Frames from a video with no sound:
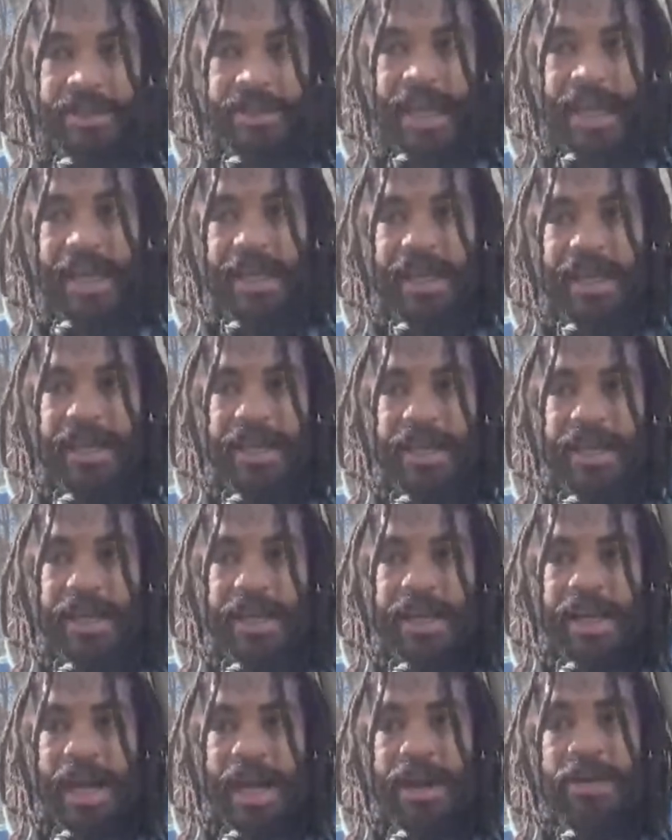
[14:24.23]
Like,
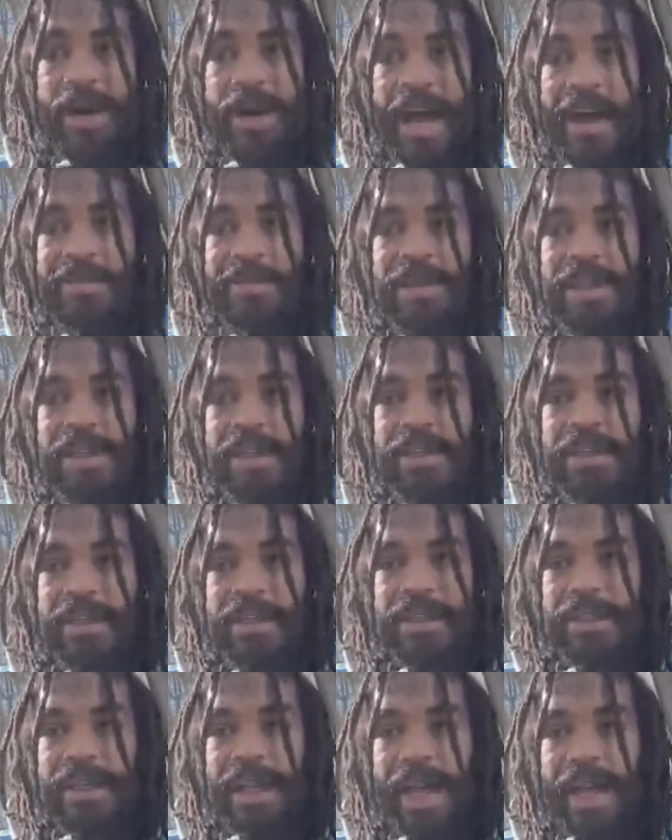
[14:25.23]
I don't have to
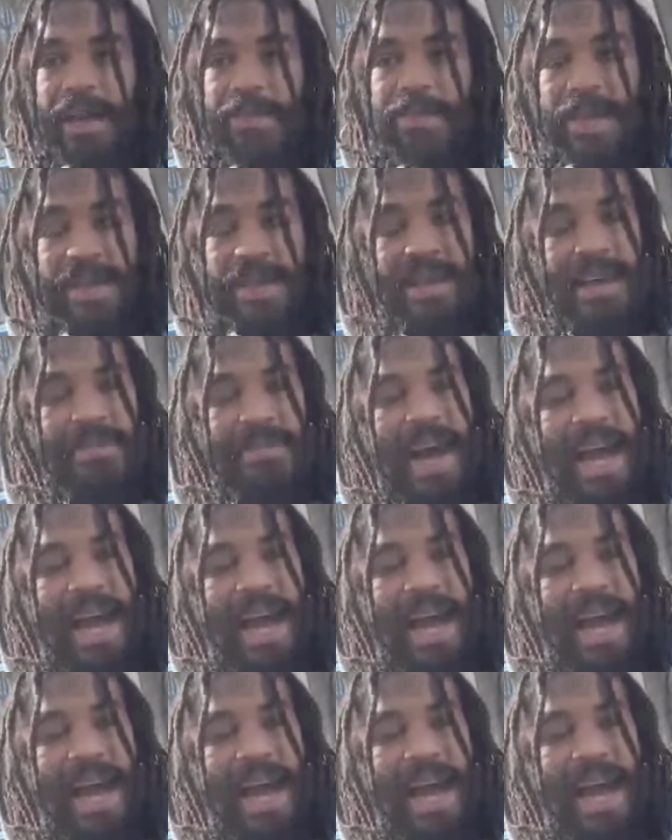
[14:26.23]
like be love.